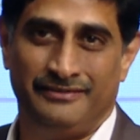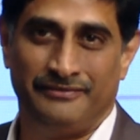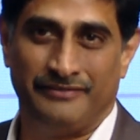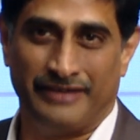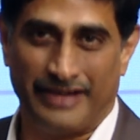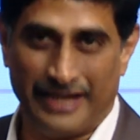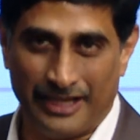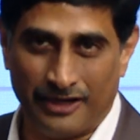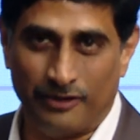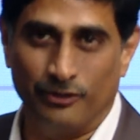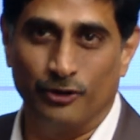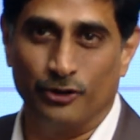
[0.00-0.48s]

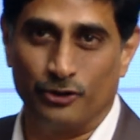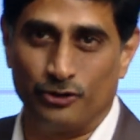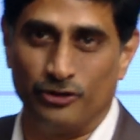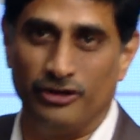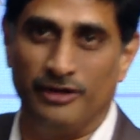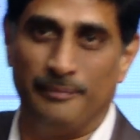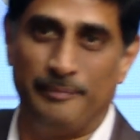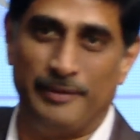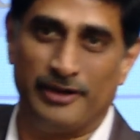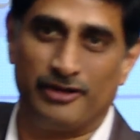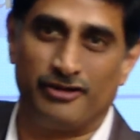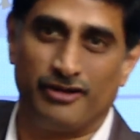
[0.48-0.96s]
When I go to
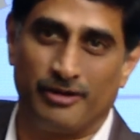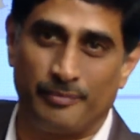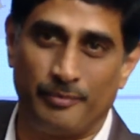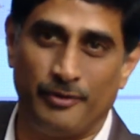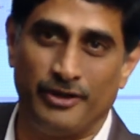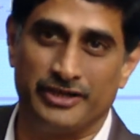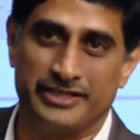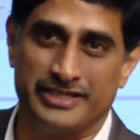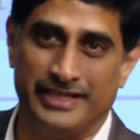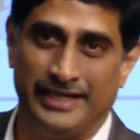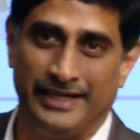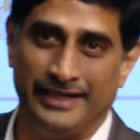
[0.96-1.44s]
a particular
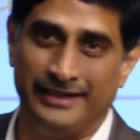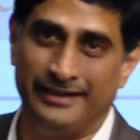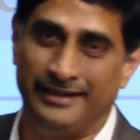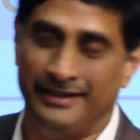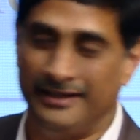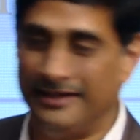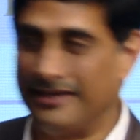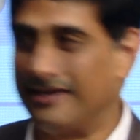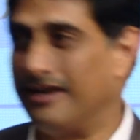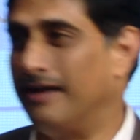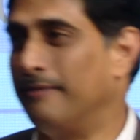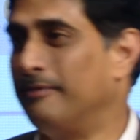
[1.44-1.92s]

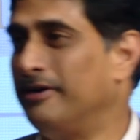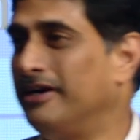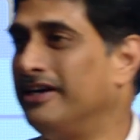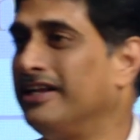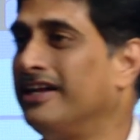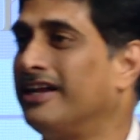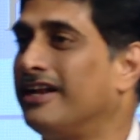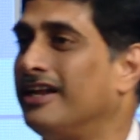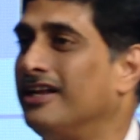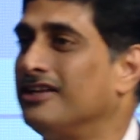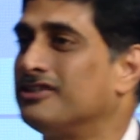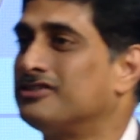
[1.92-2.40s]
project, Ram Reddy
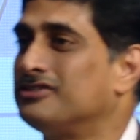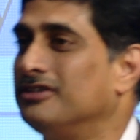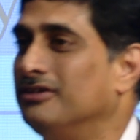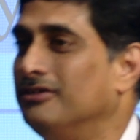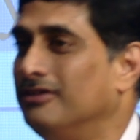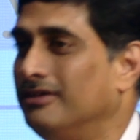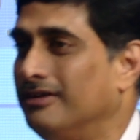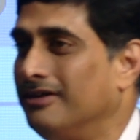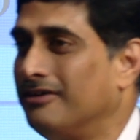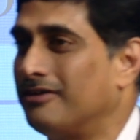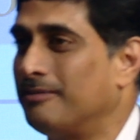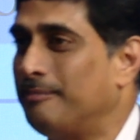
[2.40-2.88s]
Garu
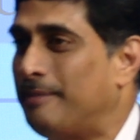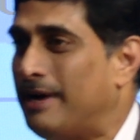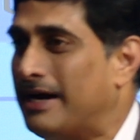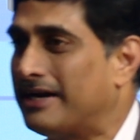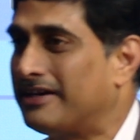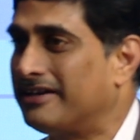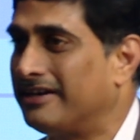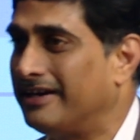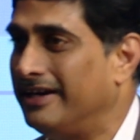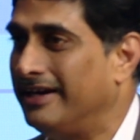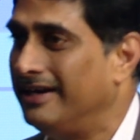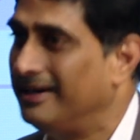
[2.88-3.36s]
also our
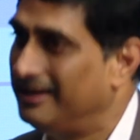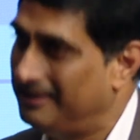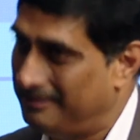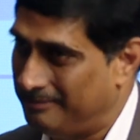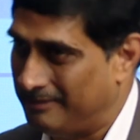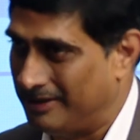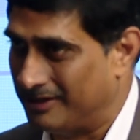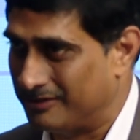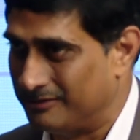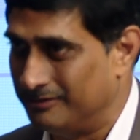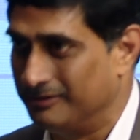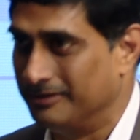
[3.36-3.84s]
partner in
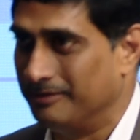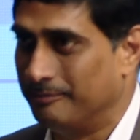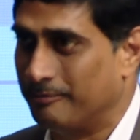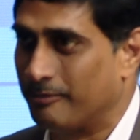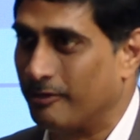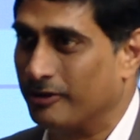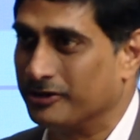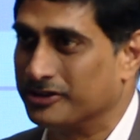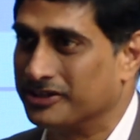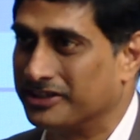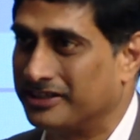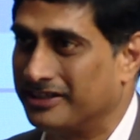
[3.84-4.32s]
the Maku
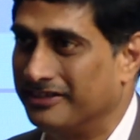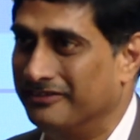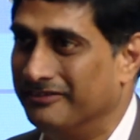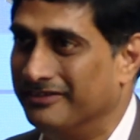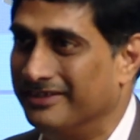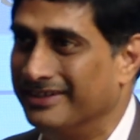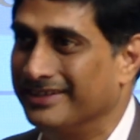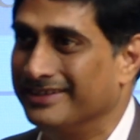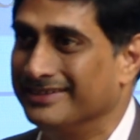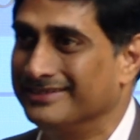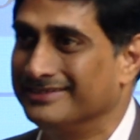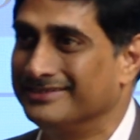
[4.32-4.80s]
project.
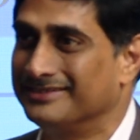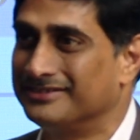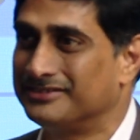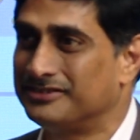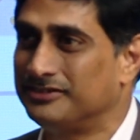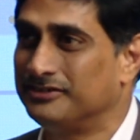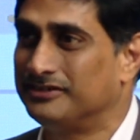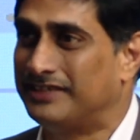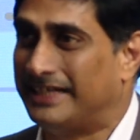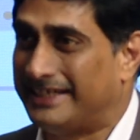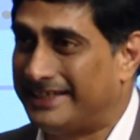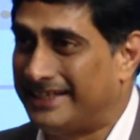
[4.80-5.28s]

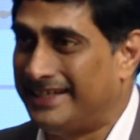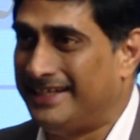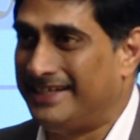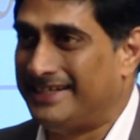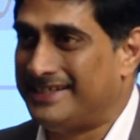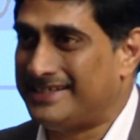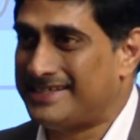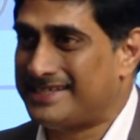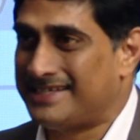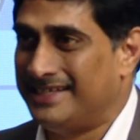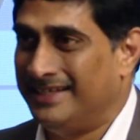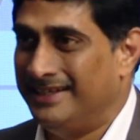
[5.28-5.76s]
So that
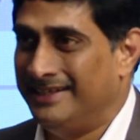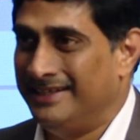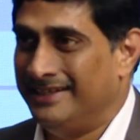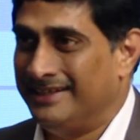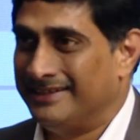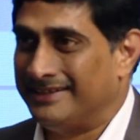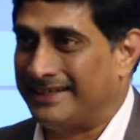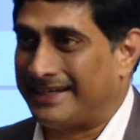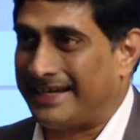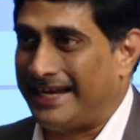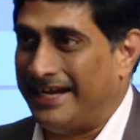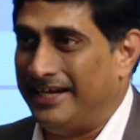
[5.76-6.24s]
is
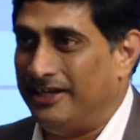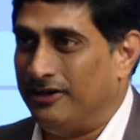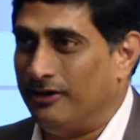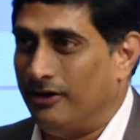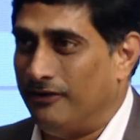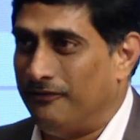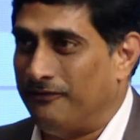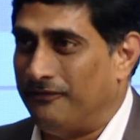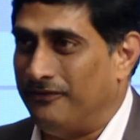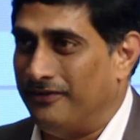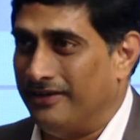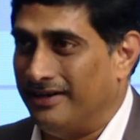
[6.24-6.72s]
the kind
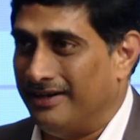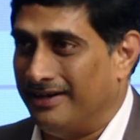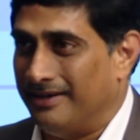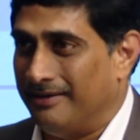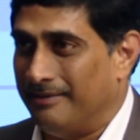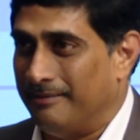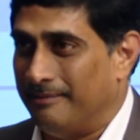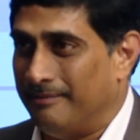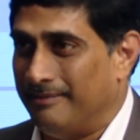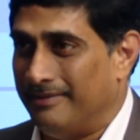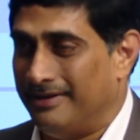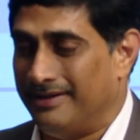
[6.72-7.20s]
of
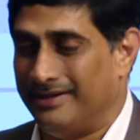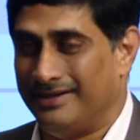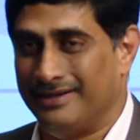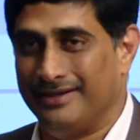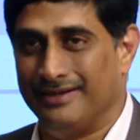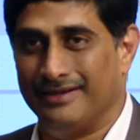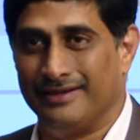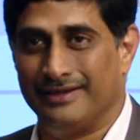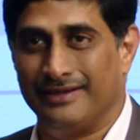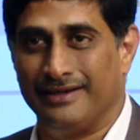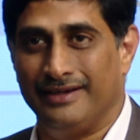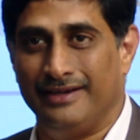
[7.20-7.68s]

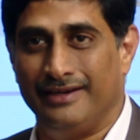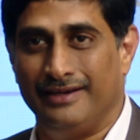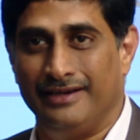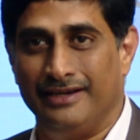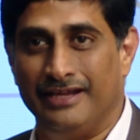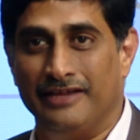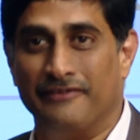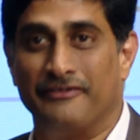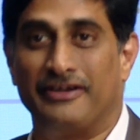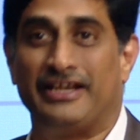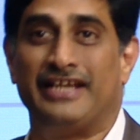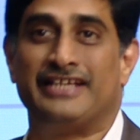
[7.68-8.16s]

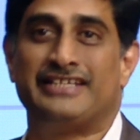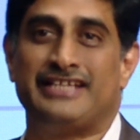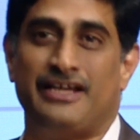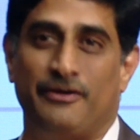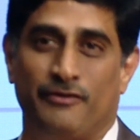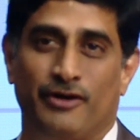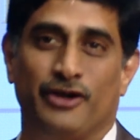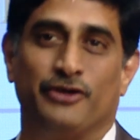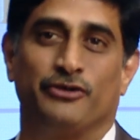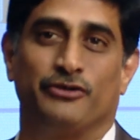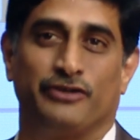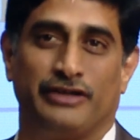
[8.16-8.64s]
leverage
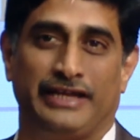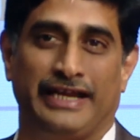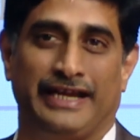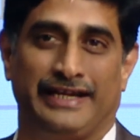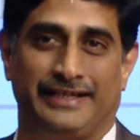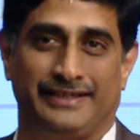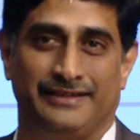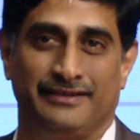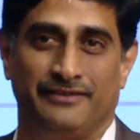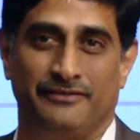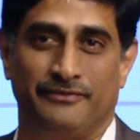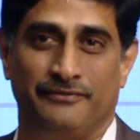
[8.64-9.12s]
I want to
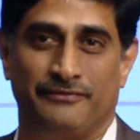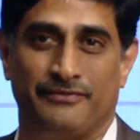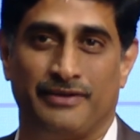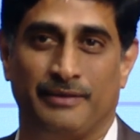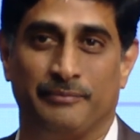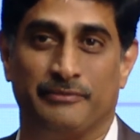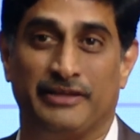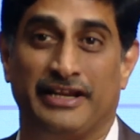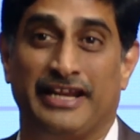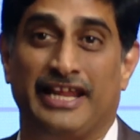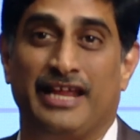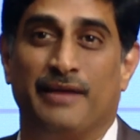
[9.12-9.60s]
get
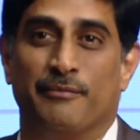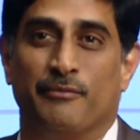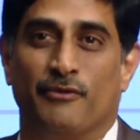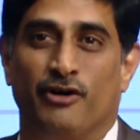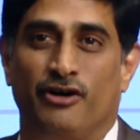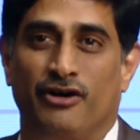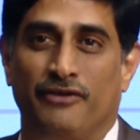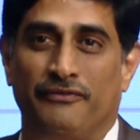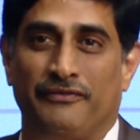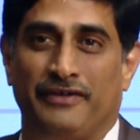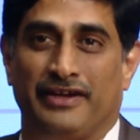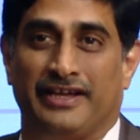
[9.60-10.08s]
from the
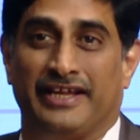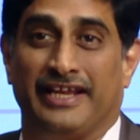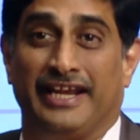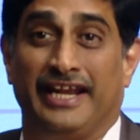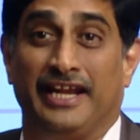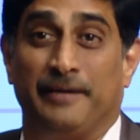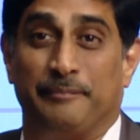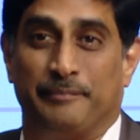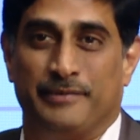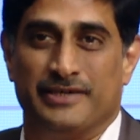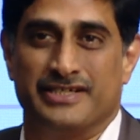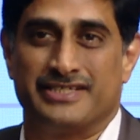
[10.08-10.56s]
name of a
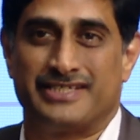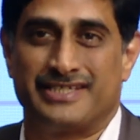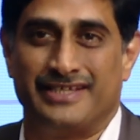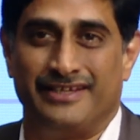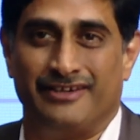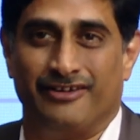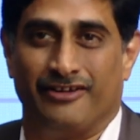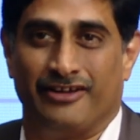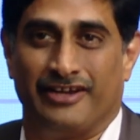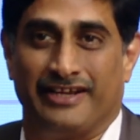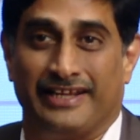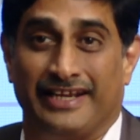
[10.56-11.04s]
great
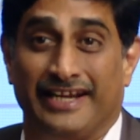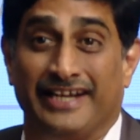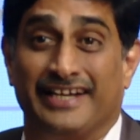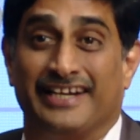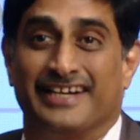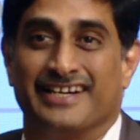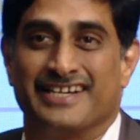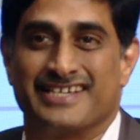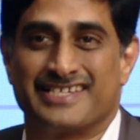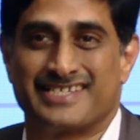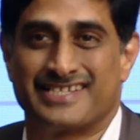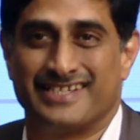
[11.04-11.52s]
person or a great
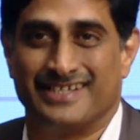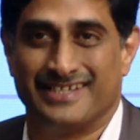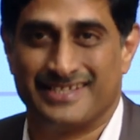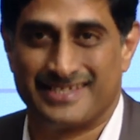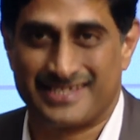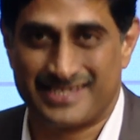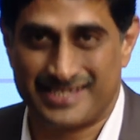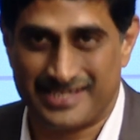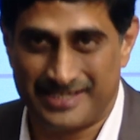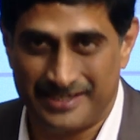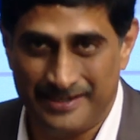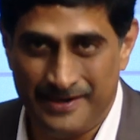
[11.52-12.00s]

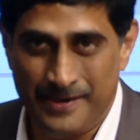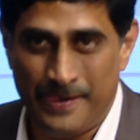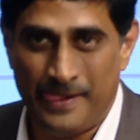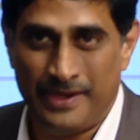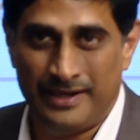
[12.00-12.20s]
industrialist.